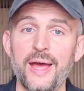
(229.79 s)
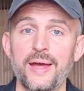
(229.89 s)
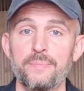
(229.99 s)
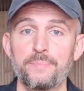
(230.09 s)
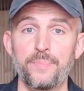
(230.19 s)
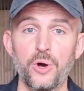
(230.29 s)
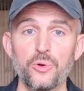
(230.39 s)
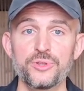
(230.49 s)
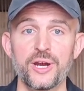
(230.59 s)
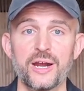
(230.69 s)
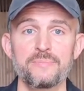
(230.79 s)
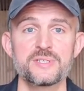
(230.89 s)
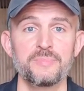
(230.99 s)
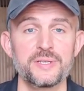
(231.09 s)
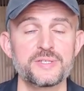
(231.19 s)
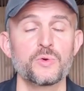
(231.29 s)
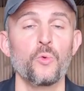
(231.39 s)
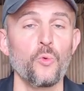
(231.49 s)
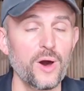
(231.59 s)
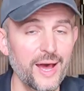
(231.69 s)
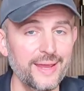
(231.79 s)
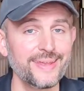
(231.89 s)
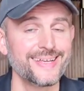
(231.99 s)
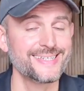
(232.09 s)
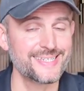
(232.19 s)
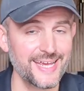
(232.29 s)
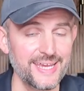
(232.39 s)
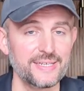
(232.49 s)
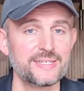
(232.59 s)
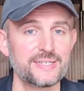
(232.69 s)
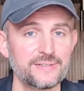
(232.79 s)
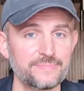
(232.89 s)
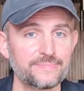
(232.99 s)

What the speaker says: And both terms means wine estate.